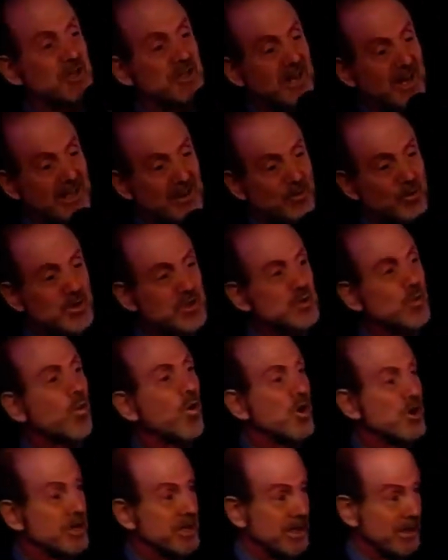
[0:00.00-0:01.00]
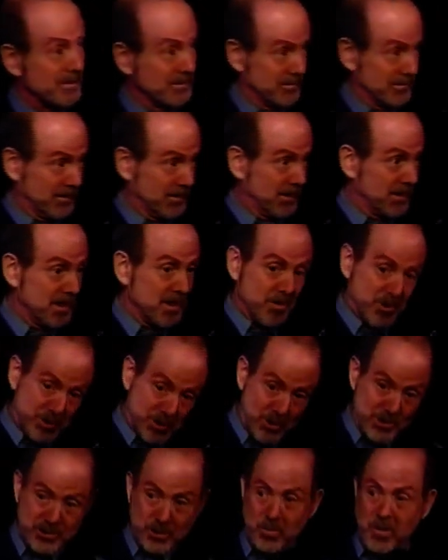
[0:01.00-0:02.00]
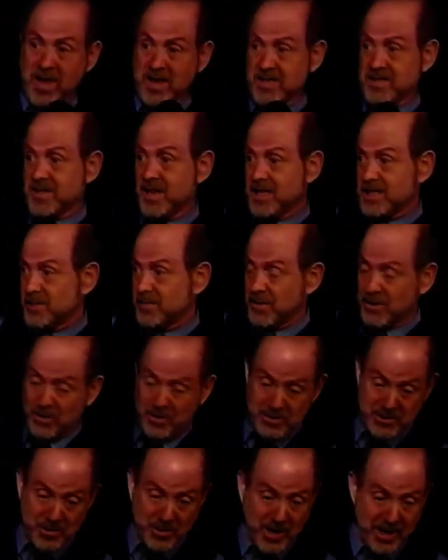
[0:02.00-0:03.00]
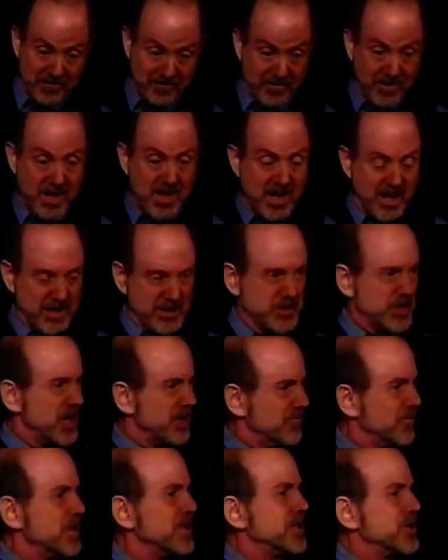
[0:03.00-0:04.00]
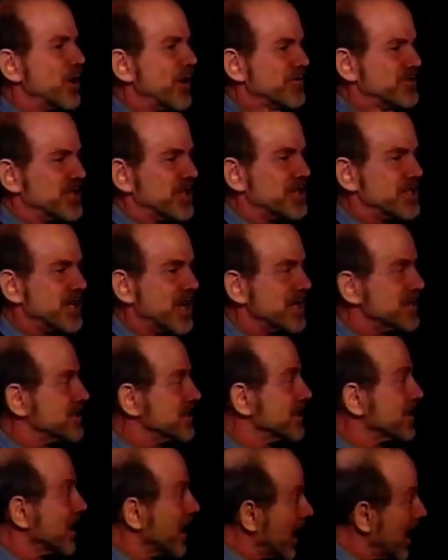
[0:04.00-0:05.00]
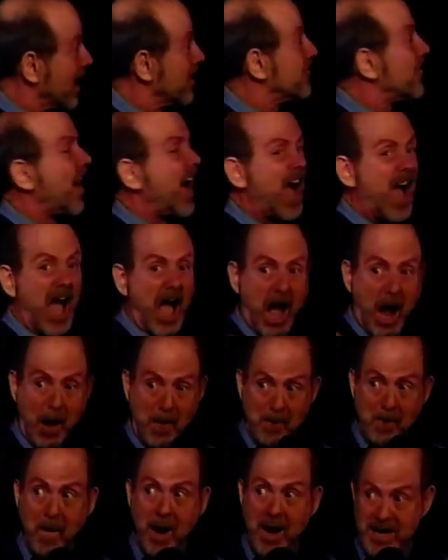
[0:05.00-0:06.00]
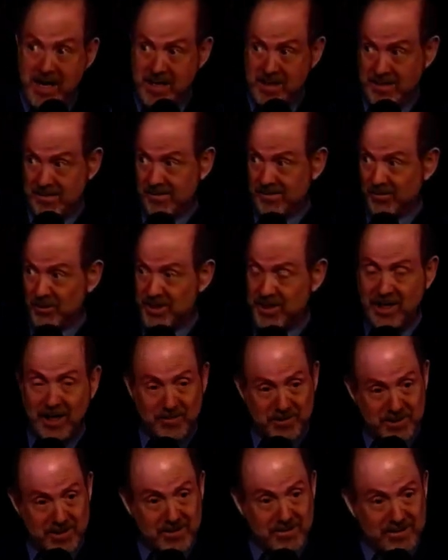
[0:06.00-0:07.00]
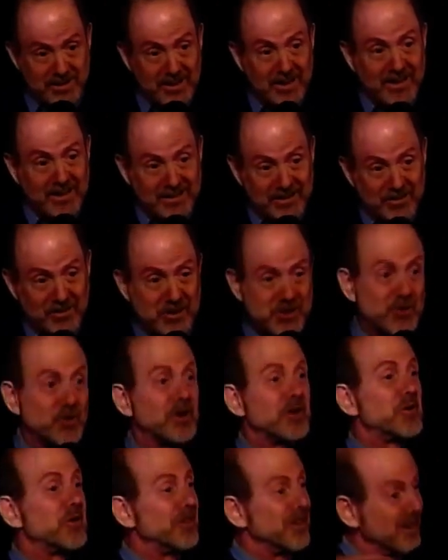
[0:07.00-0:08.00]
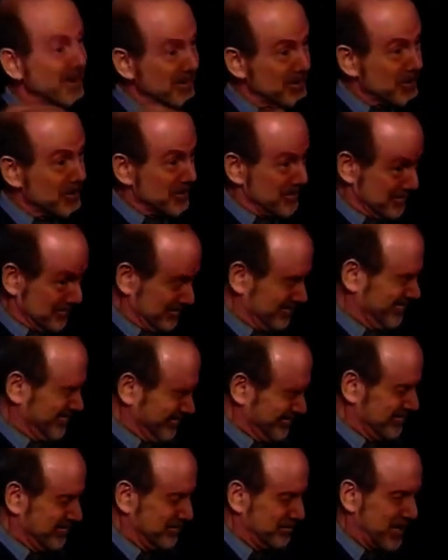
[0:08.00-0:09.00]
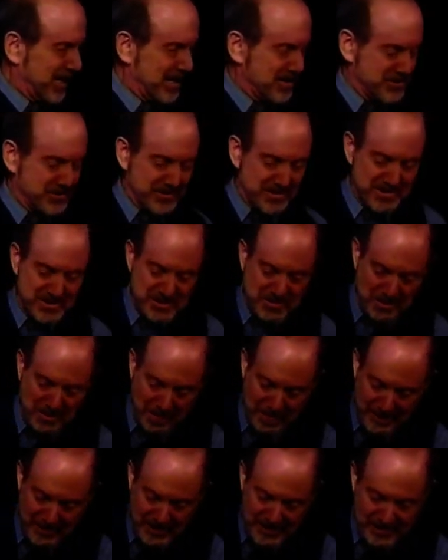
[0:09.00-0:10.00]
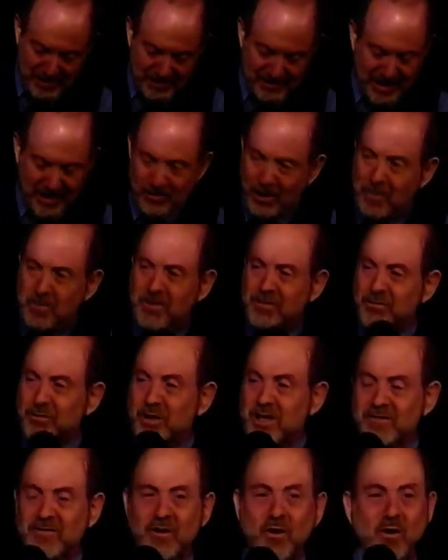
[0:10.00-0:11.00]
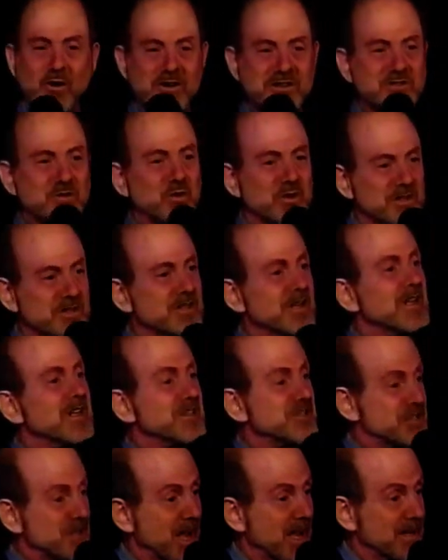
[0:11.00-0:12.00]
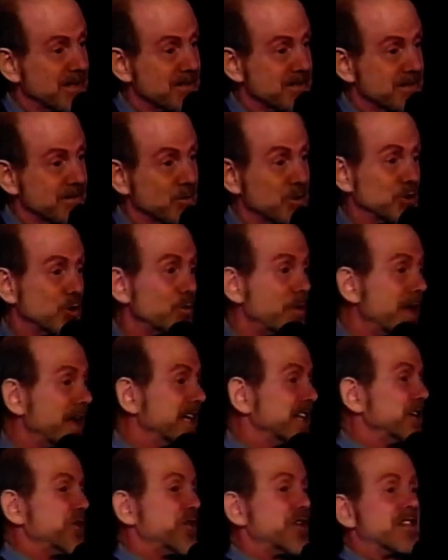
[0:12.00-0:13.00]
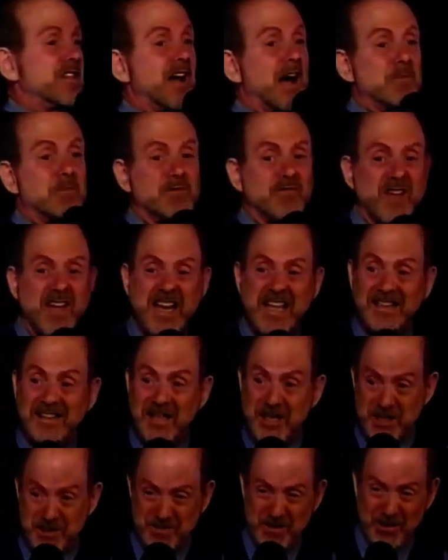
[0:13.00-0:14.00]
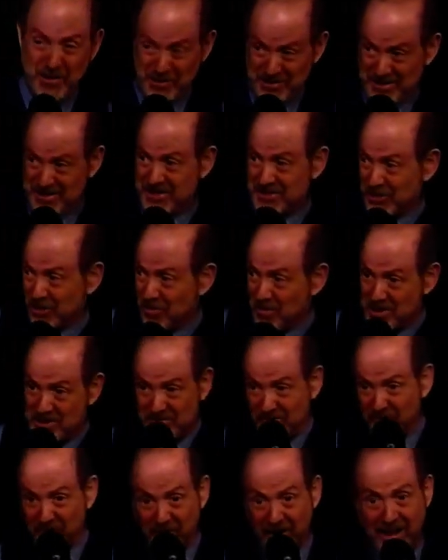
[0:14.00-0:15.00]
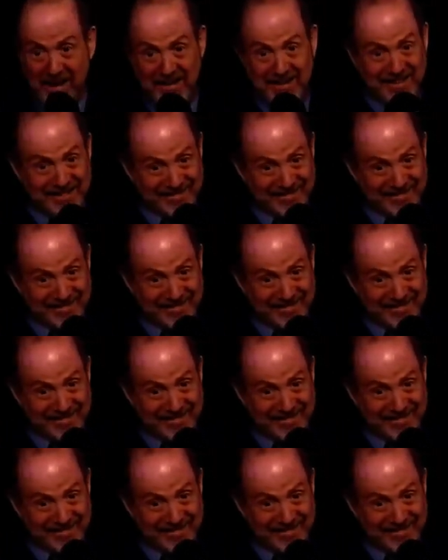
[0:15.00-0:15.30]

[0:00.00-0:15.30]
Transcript: not, it was working which also makes sense because you have achievement, you have success, and you have money, which helps you to enjoy all the other passions. Now, number three, of course, was sex, which would make it near the top of any list because it's so much fun.